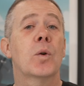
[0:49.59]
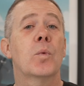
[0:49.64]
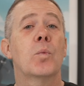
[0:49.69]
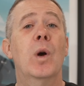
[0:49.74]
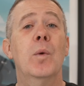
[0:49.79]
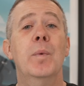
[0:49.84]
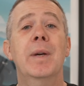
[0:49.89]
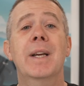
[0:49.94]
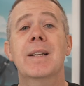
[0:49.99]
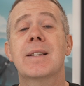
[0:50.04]

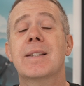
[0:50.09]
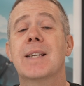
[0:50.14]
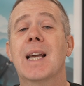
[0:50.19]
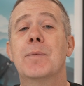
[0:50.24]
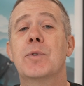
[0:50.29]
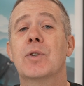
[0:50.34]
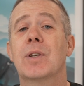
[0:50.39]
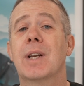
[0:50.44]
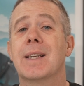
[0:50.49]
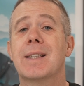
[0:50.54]
When we
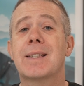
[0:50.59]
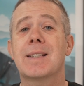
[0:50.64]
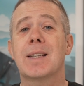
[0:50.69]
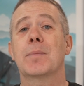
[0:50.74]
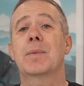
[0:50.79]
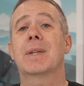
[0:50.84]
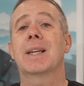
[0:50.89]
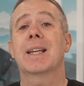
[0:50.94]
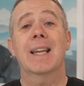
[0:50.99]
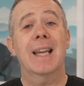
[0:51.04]
conceptualize
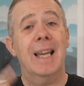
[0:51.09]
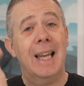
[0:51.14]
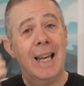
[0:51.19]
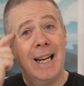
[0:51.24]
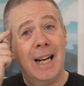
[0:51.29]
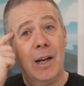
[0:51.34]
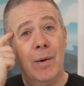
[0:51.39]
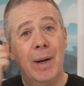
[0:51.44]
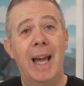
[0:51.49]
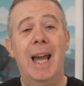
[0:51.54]
something
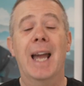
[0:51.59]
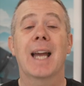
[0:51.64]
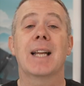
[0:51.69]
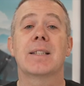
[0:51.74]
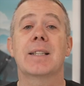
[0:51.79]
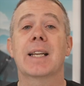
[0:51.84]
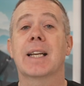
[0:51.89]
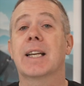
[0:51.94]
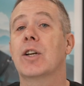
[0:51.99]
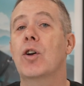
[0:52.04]
in our
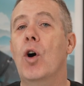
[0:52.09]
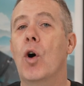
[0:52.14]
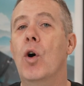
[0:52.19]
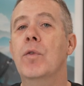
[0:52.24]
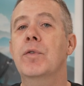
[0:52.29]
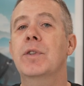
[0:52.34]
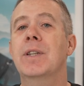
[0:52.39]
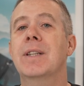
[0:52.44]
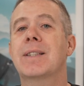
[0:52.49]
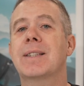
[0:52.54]
heads, it can
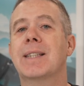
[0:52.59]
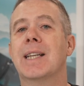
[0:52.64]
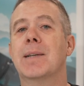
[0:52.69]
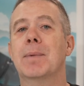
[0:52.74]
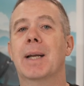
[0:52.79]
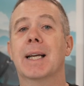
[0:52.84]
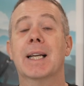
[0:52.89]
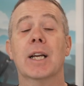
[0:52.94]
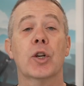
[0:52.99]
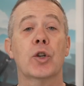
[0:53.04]
often
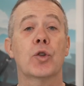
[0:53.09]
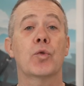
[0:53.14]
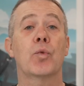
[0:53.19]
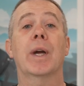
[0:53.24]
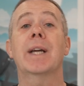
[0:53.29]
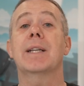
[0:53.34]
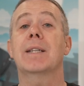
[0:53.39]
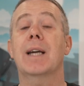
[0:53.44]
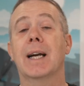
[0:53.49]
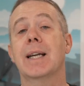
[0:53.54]
seem like a
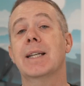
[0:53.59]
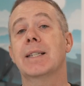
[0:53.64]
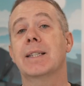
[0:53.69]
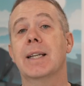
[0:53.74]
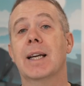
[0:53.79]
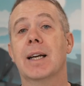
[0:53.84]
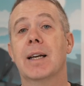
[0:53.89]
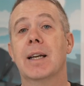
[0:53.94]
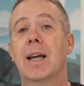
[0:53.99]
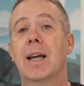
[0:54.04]
great idea.